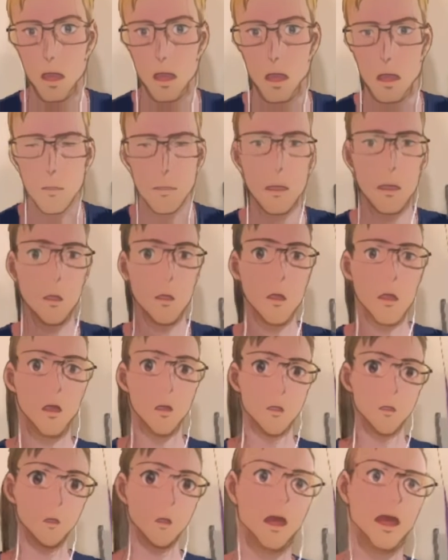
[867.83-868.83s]

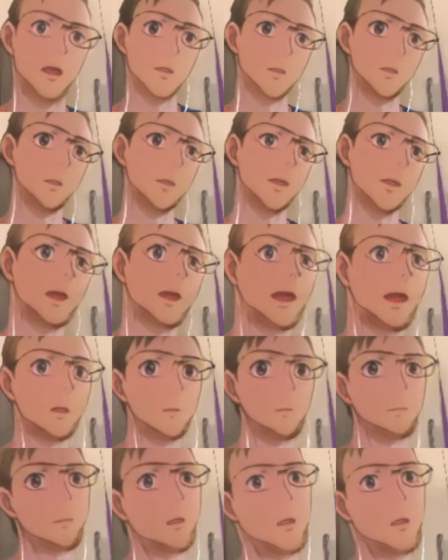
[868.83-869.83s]
20,000. Okay, so you need
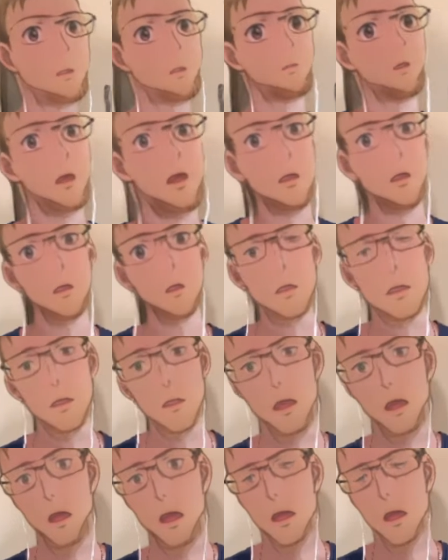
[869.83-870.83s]
again more than 3 years
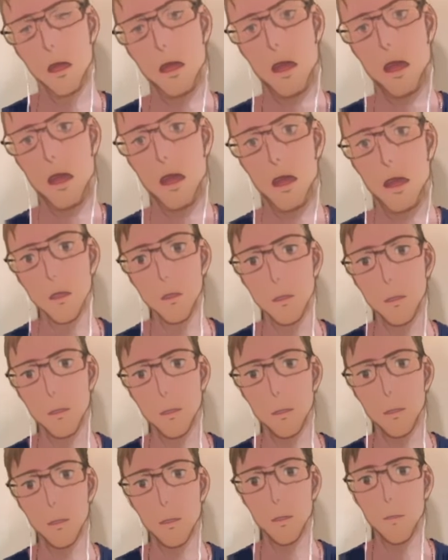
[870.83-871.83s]

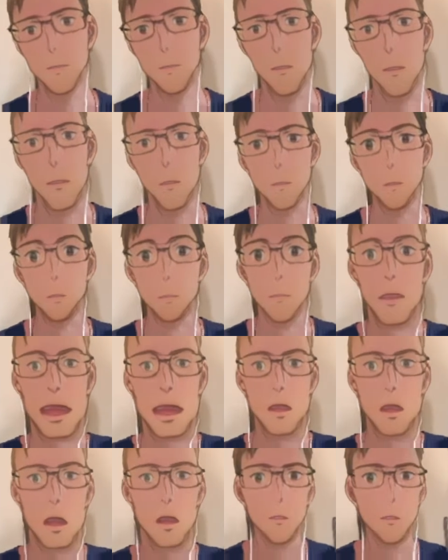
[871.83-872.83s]
to pay
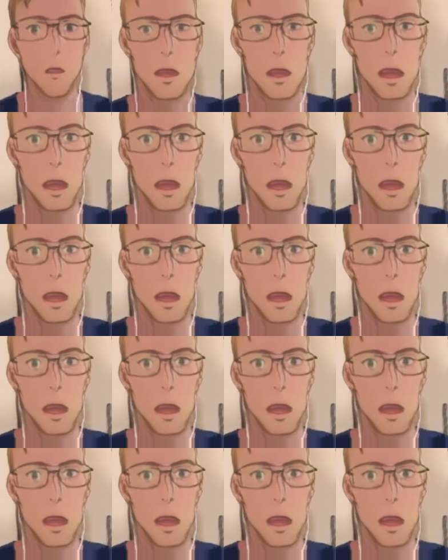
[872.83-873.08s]
it off.